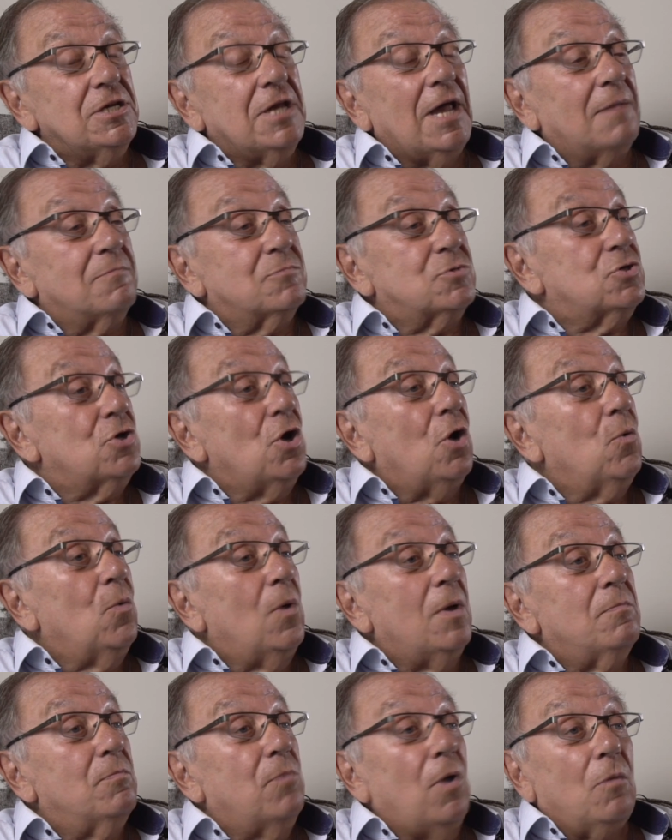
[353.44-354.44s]
it happens, not
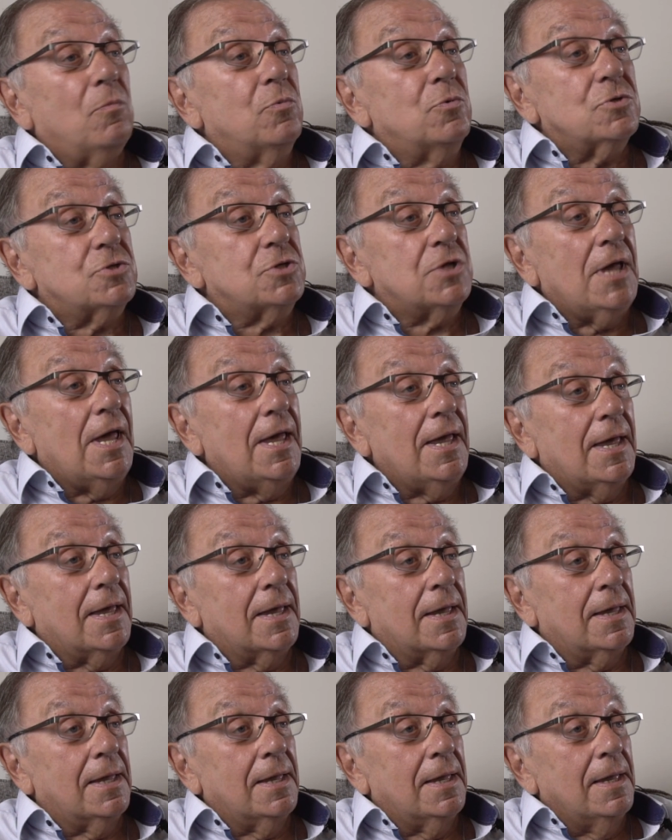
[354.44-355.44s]
when Bob was
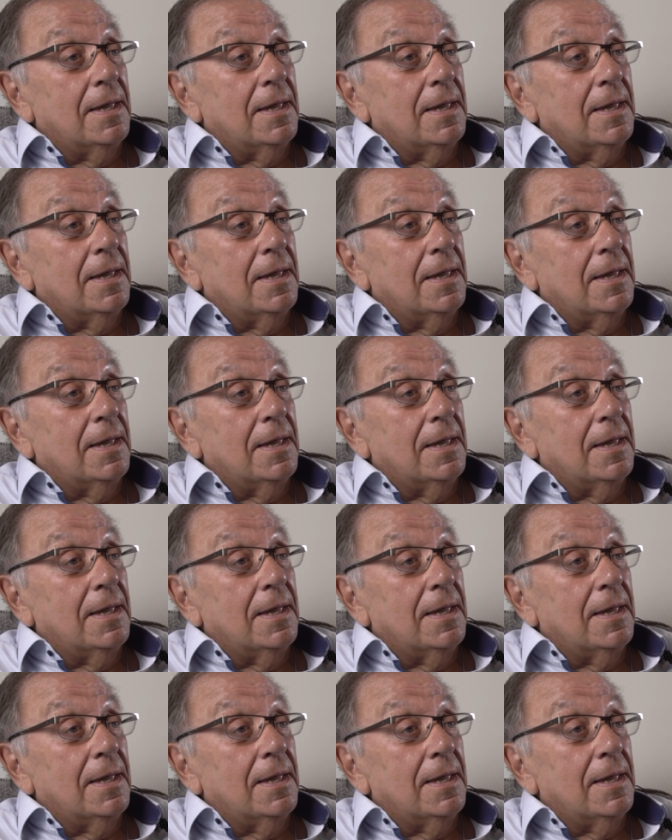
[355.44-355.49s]
there.